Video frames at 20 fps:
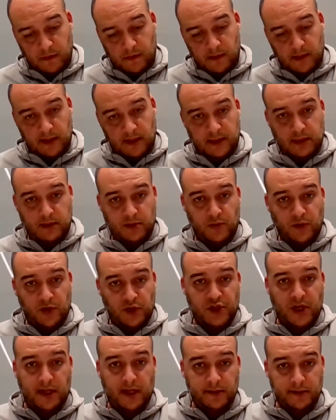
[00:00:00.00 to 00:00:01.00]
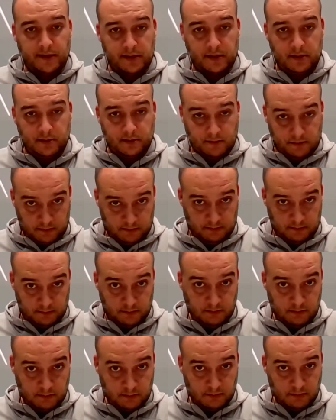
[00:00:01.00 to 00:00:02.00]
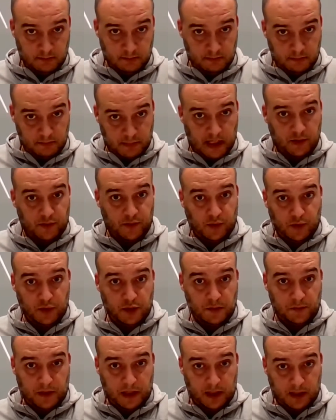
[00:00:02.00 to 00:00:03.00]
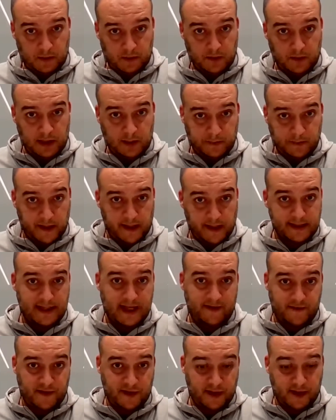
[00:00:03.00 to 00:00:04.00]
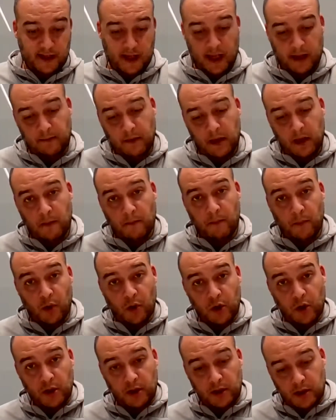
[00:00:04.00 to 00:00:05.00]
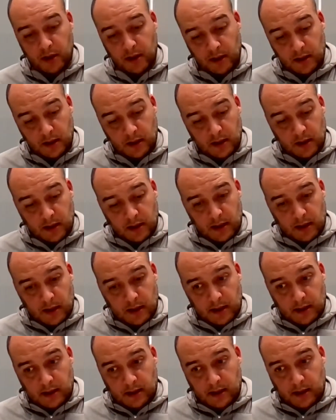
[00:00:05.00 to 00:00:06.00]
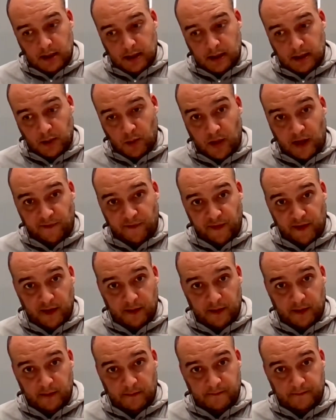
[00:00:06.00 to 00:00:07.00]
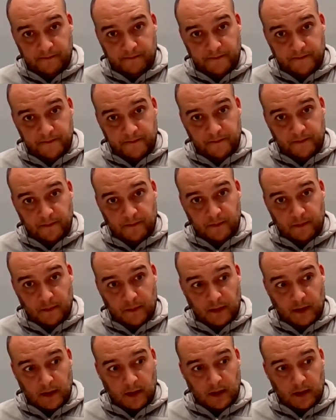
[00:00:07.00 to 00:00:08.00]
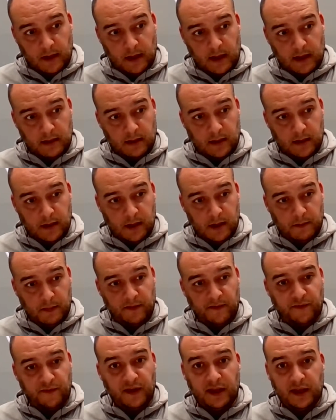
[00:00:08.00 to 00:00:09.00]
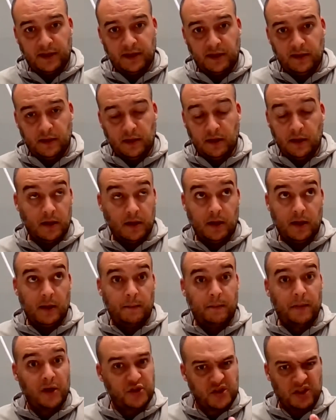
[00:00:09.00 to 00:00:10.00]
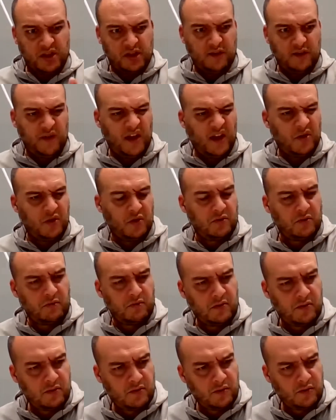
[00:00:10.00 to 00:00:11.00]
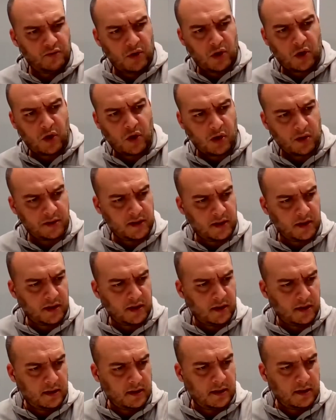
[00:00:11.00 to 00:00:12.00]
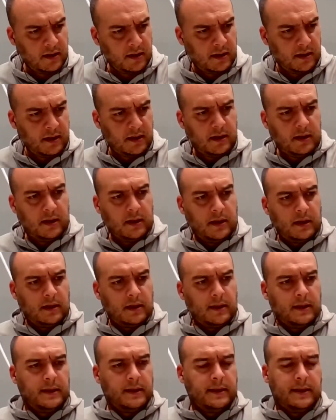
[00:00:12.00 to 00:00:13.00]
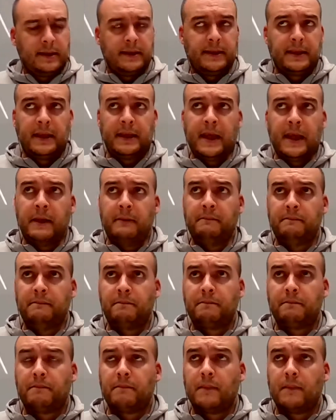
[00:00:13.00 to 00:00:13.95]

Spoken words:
This is 3 channels that could speak with the players after the game. More UEFA and Benfica, Belgian TV. I don't recall the name.